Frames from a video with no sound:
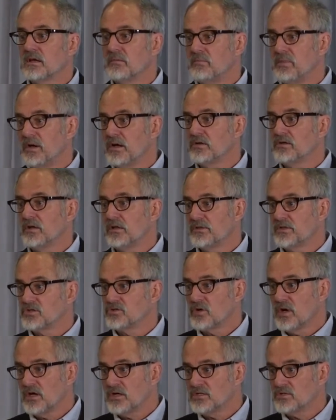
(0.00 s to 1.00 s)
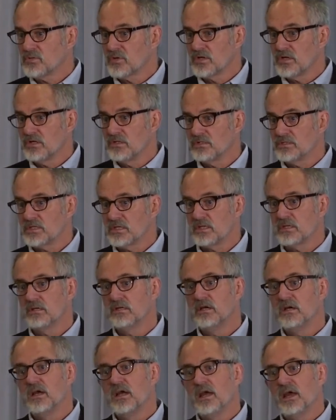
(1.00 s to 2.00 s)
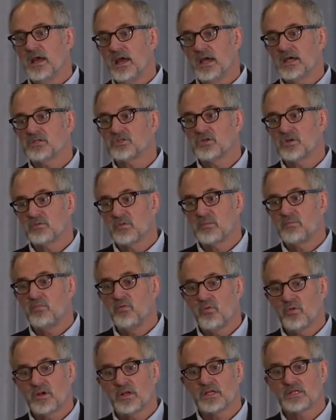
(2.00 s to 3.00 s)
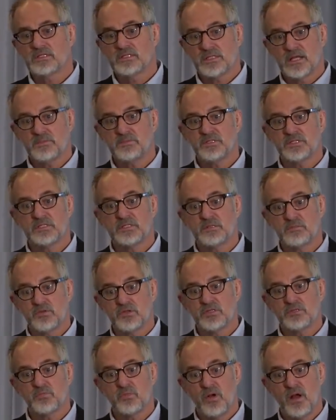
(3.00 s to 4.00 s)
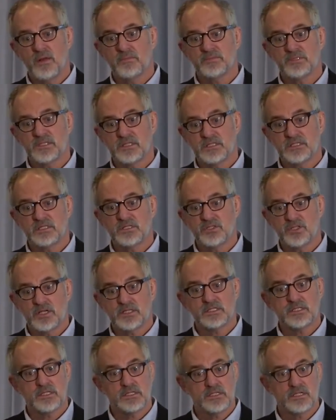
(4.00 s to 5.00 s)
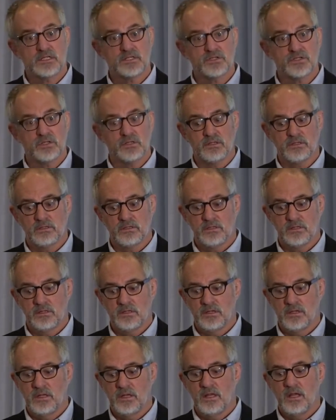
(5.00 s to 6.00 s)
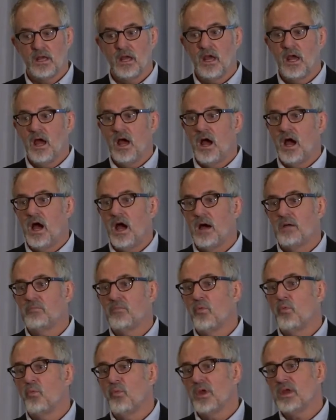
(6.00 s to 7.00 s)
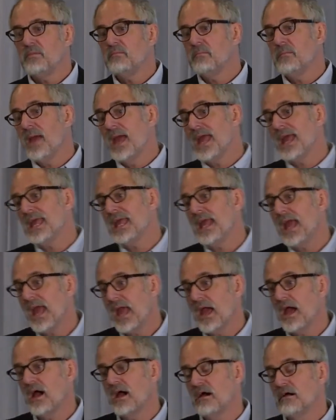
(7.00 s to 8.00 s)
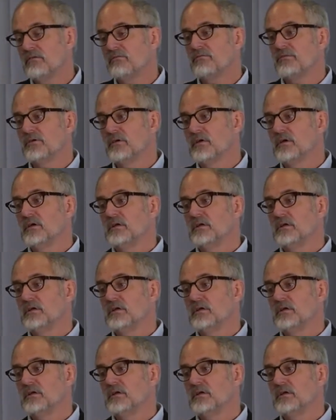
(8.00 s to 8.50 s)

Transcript: compared to all the drugs we're using, actually reporting substance abuse problems that suggest addiction. Um, we may have,